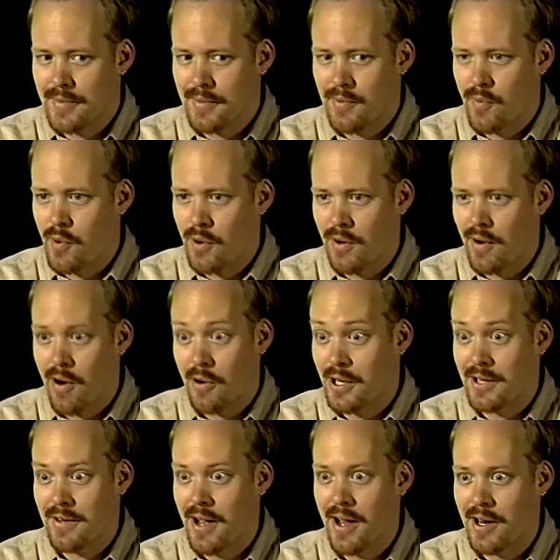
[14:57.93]
we're already
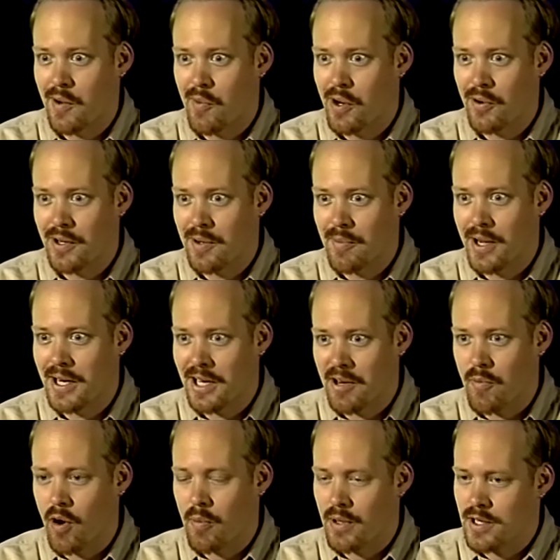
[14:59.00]
done and we don't need money
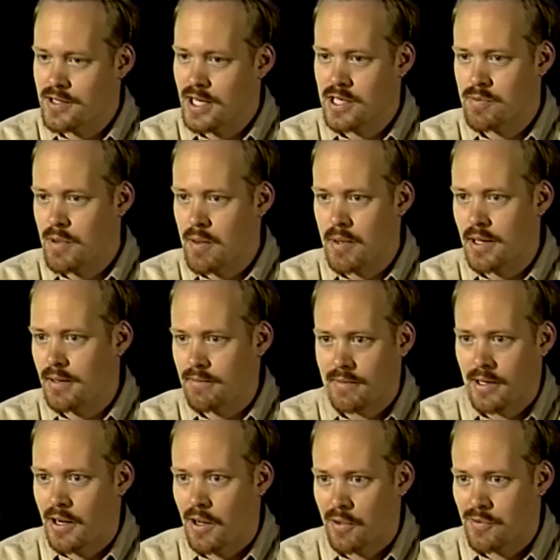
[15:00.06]
anymore, because that's maybe,
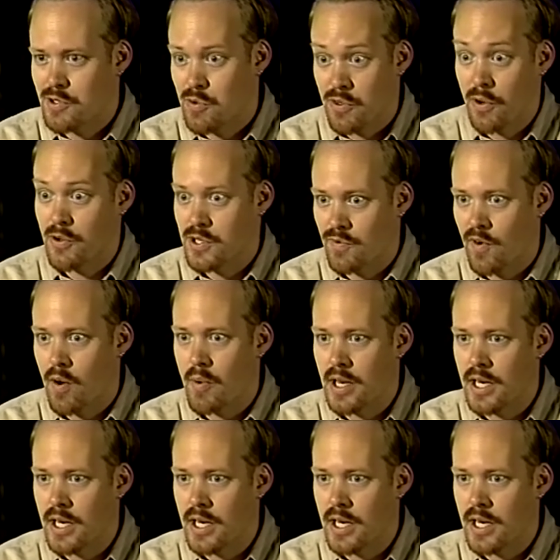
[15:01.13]
you know, 2/3 of what we